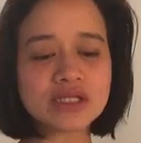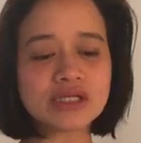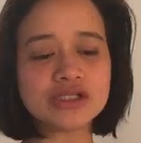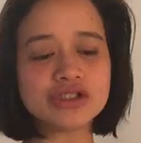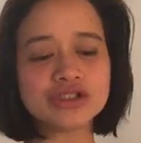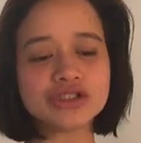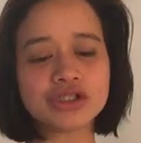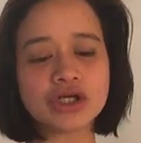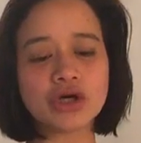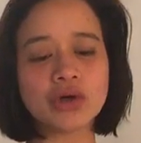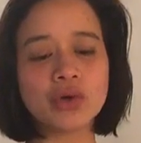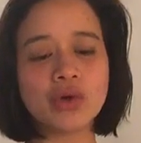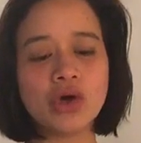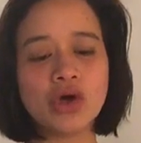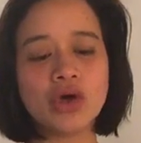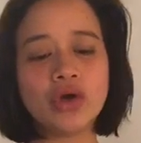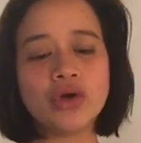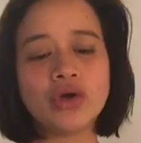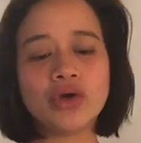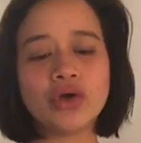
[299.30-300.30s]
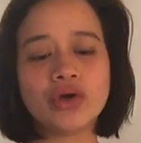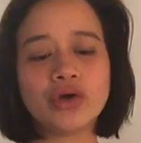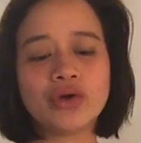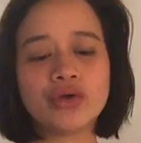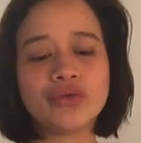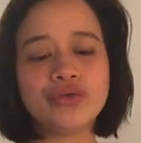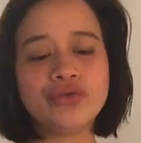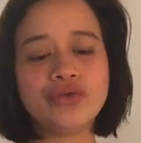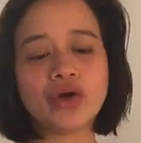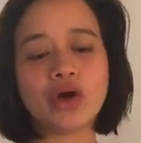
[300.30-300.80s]
So
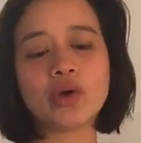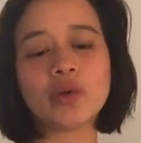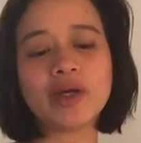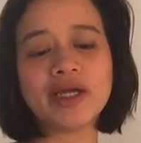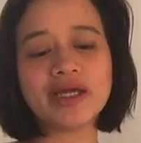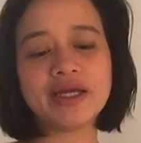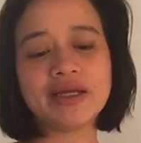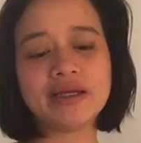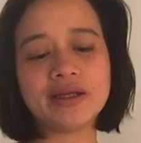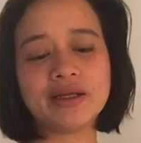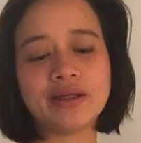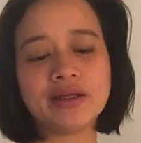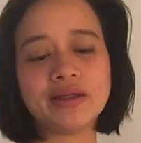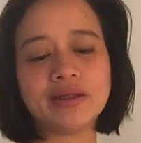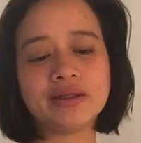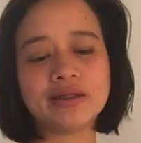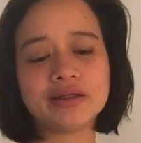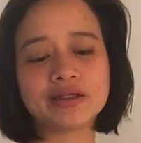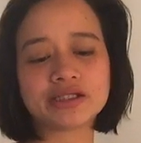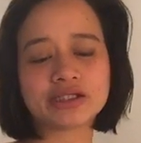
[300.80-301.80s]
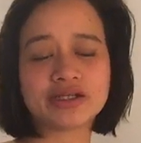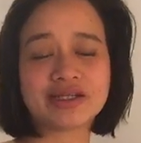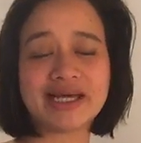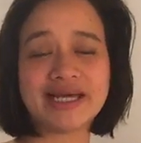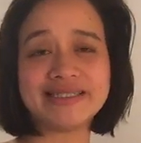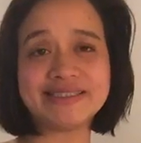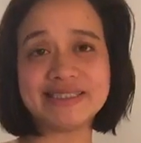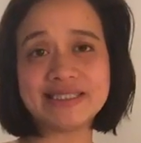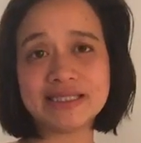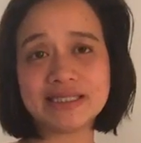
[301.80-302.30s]
the
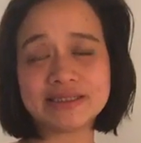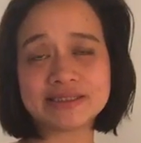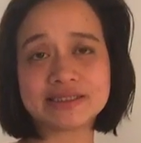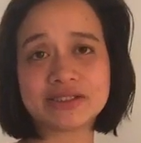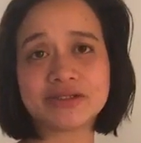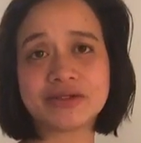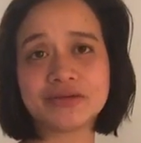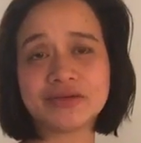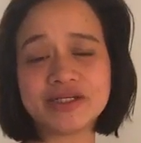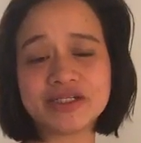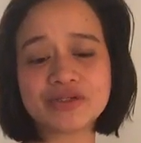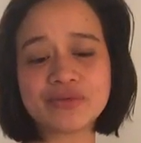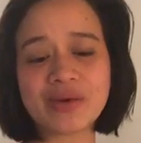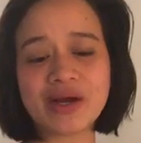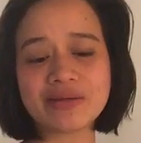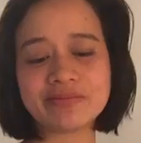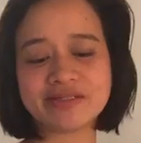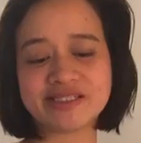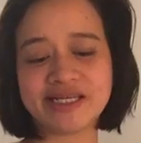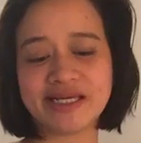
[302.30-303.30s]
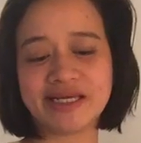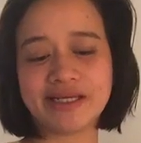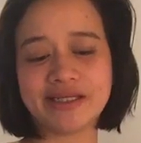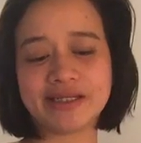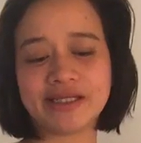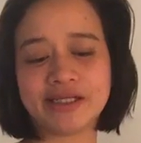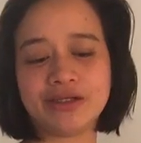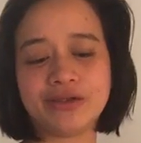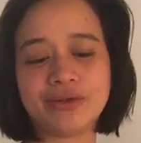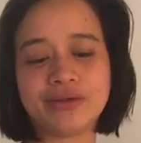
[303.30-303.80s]
reason why I'm saying
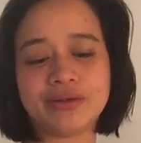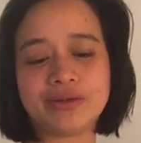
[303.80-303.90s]
that